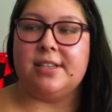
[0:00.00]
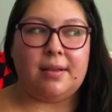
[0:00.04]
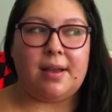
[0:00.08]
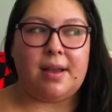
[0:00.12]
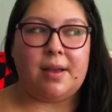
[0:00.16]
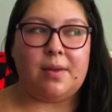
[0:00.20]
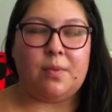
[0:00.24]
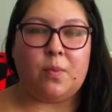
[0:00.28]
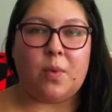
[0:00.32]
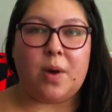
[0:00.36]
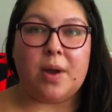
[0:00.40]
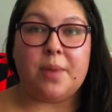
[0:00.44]

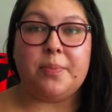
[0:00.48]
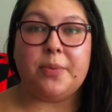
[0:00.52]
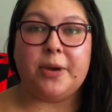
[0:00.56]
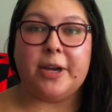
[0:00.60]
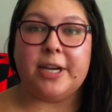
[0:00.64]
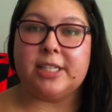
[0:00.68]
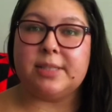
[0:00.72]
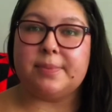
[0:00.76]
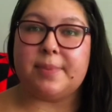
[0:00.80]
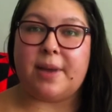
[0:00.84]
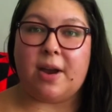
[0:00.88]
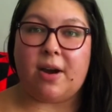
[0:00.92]
And what
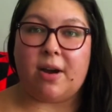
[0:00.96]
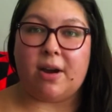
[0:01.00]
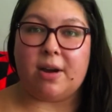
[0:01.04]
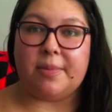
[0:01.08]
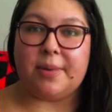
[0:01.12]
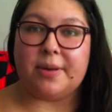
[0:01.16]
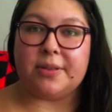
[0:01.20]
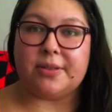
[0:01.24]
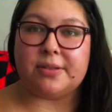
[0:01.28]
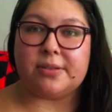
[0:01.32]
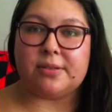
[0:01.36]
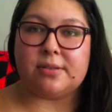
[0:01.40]
breaks my heart
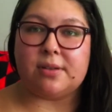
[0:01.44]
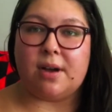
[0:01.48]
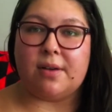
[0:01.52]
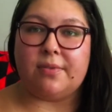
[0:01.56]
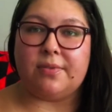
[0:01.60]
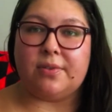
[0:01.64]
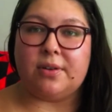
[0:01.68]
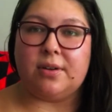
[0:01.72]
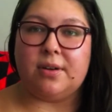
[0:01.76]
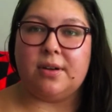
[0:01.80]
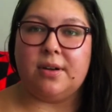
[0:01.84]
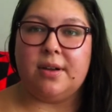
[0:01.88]
about this
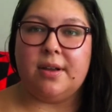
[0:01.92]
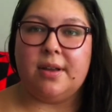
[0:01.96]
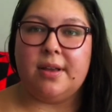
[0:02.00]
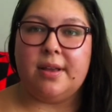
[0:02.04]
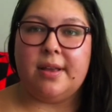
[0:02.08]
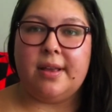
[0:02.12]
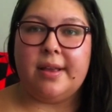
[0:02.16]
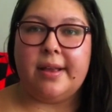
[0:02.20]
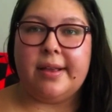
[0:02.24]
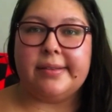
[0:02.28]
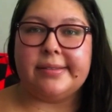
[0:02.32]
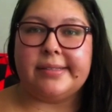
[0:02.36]
novel
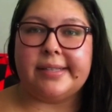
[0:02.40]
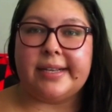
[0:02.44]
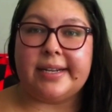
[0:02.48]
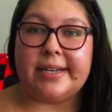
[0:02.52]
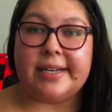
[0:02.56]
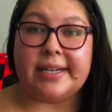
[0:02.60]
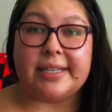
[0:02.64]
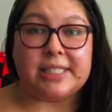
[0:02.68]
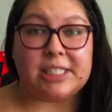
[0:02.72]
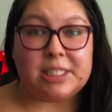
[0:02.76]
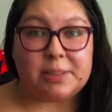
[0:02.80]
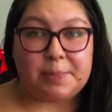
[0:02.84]
is that
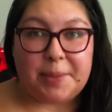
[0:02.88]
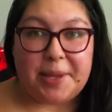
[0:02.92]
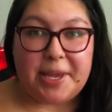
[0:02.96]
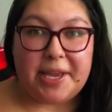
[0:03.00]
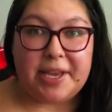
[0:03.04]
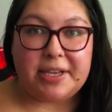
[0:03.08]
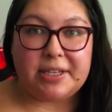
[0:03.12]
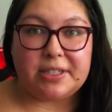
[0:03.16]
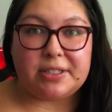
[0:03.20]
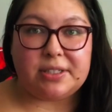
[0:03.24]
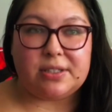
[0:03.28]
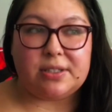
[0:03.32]
it
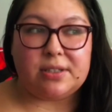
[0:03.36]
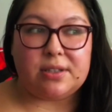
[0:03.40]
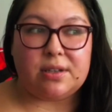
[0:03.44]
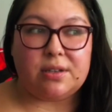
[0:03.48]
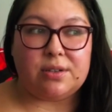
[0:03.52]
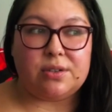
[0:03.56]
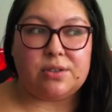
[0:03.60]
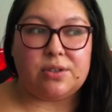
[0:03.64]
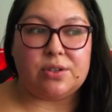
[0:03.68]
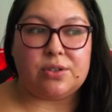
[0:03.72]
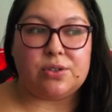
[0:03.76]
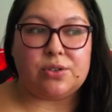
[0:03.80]
speaks
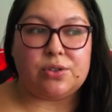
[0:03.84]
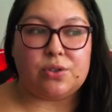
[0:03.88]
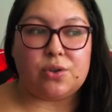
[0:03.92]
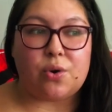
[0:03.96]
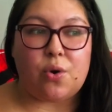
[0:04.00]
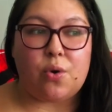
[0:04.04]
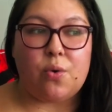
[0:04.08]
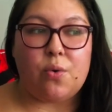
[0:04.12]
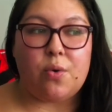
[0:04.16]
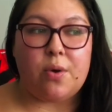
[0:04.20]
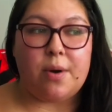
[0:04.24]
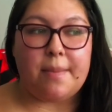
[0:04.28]
to
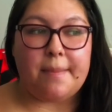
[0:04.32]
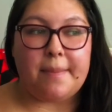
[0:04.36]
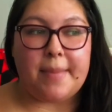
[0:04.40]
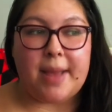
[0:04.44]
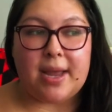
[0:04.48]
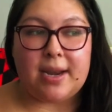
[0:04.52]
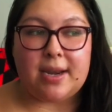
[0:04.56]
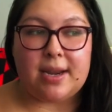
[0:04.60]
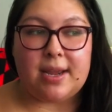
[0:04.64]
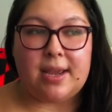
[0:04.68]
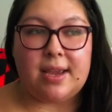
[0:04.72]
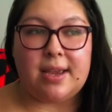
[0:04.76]
so
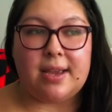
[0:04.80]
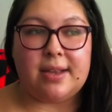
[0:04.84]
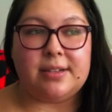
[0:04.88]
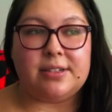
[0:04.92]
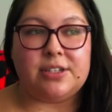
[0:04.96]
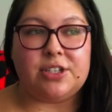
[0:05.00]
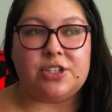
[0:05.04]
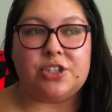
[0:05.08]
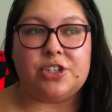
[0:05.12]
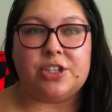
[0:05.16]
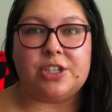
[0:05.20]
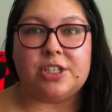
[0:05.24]
many
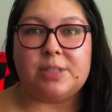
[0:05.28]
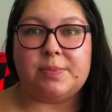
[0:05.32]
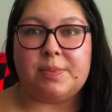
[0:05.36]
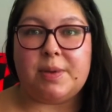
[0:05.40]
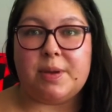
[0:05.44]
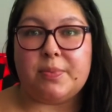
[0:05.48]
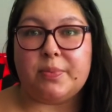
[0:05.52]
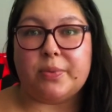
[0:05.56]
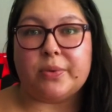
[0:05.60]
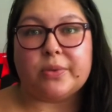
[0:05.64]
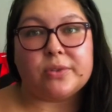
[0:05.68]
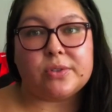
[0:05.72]
Indigenous
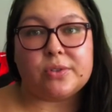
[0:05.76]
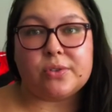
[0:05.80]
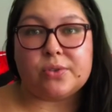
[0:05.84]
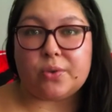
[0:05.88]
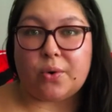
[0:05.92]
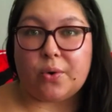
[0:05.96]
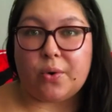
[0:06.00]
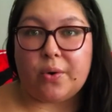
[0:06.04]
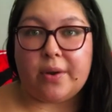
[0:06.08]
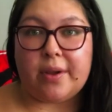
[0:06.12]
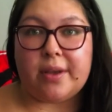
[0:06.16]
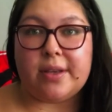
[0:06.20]
people's
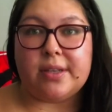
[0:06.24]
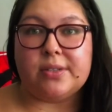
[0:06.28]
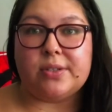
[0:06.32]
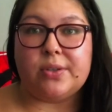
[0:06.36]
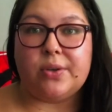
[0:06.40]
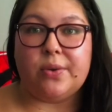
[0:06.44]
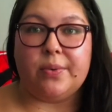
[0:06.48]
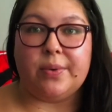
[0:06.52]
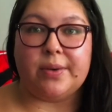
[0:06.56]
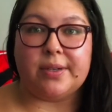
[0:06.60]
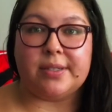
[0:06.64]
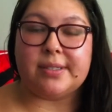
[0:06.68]
stories
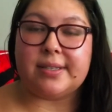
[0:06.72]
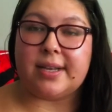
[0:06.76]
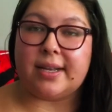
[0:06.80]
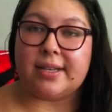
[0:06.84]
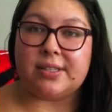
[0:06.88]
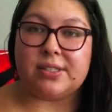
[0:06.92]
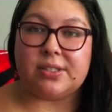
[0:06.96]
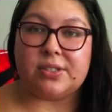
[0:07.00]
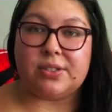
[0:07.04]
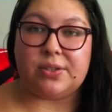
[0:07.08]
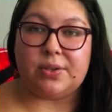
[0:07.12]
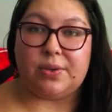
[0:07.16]
who were
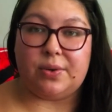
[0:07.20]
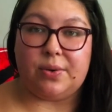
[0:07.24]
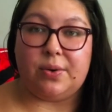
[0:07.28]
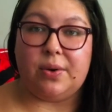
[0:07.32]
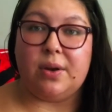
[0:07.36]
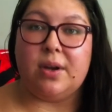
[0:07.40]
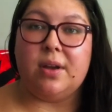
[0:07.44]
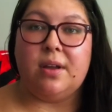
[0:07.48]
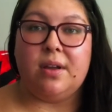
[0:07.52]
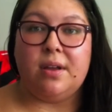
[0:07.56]
sent to